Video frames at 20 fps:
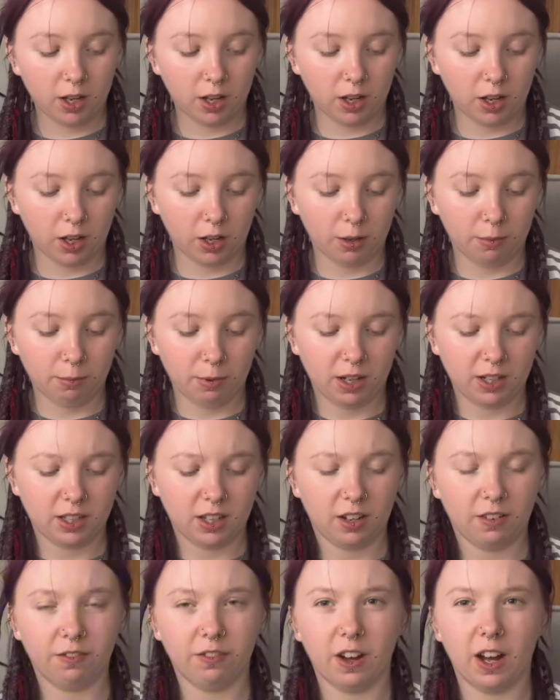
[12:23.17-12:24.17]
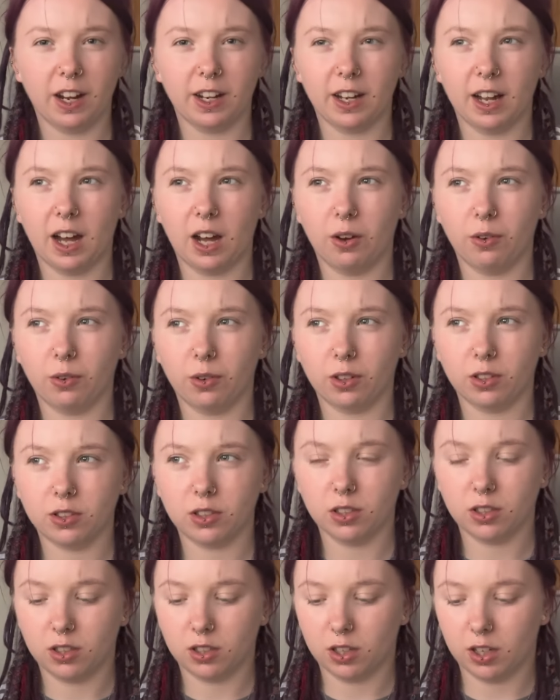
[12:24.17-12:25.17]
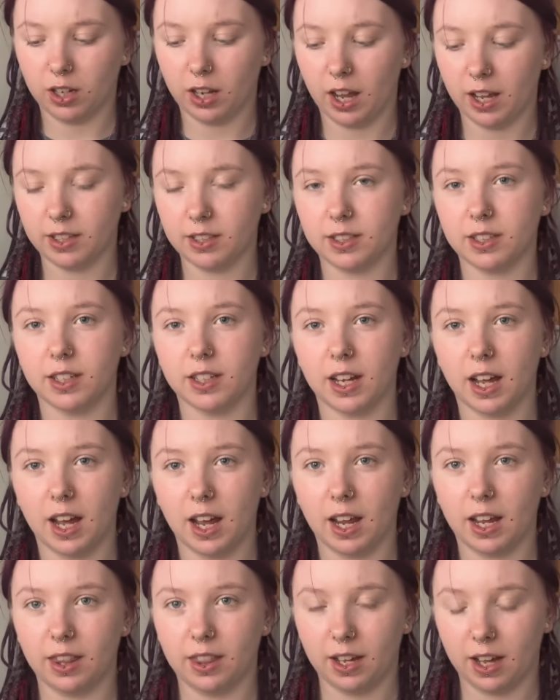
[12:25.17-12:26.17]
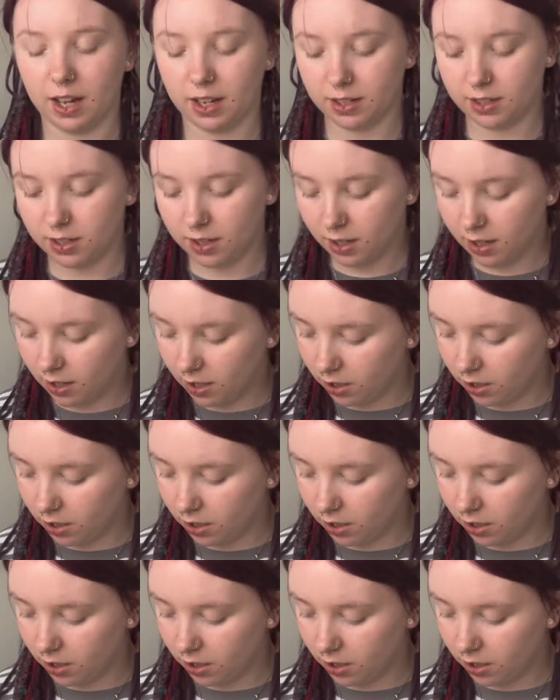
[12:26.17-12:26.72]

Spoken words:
I did find out yesterday that